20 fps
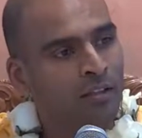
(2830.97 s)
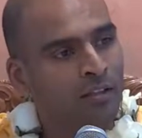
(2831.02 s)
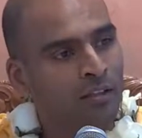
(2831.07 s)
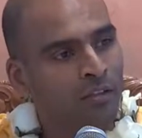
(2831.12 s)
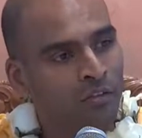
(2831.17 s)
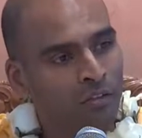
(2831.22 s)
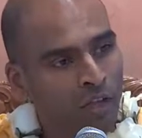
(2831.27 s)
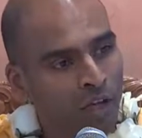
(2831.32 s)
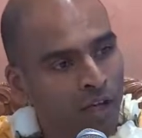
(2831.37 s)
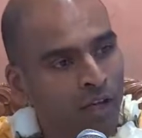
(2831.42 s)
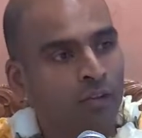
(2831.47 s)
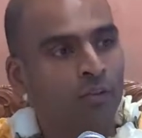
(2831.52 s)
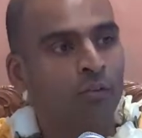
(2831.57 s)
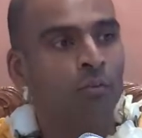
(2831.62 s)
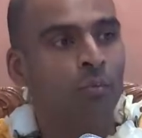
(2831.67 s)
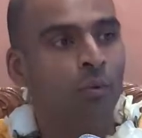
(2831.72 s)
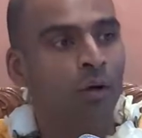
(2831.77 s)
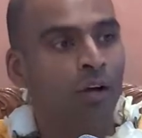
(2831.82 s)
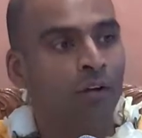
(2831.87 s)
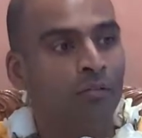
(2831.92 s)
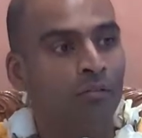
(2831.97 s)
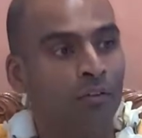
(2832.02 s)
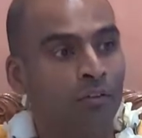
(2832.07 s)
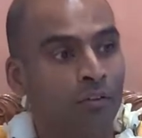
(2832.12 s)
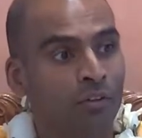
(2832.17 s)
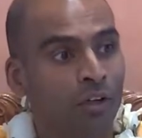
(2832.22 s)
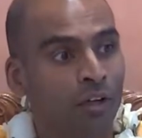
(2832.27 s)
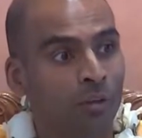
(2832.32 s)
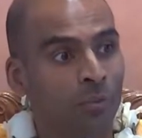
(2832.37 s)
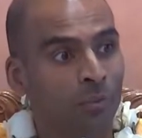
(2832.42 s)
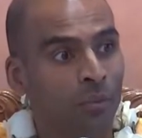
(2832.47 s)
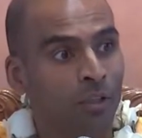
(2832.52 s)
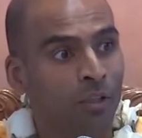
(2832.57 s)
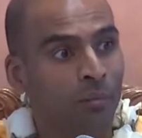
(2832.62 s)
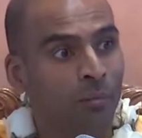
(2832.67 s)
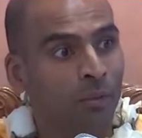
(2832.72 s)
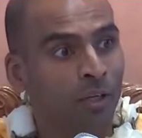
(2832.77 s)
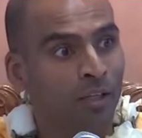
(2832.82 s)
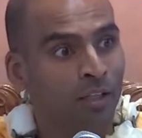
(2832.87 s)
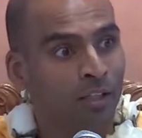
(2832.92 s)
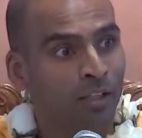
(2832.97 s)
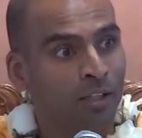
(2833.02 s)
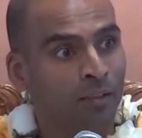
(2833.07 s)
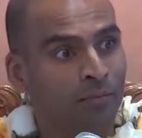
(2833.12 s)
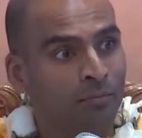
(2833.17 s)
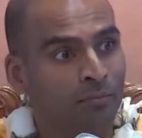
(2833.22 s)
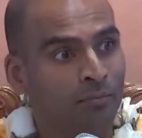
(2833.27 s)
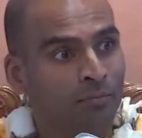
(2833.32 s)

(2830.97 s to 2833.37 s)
decides whatever's done with the money.